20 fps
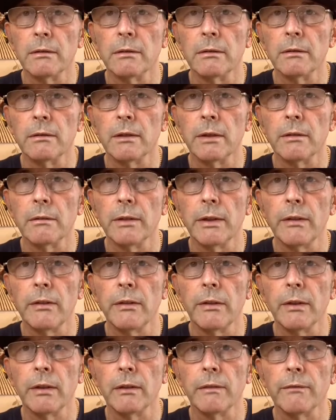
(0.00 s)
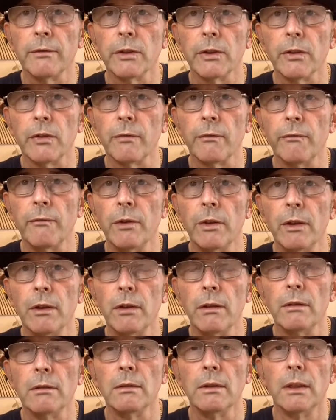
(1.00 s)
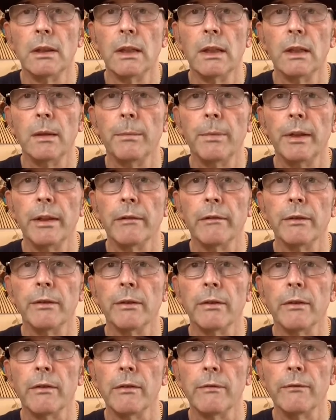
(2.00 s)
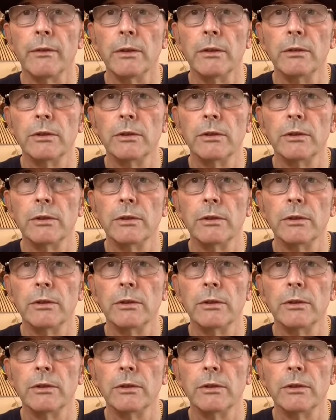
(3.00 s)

Well, his uh, first full appearance, the full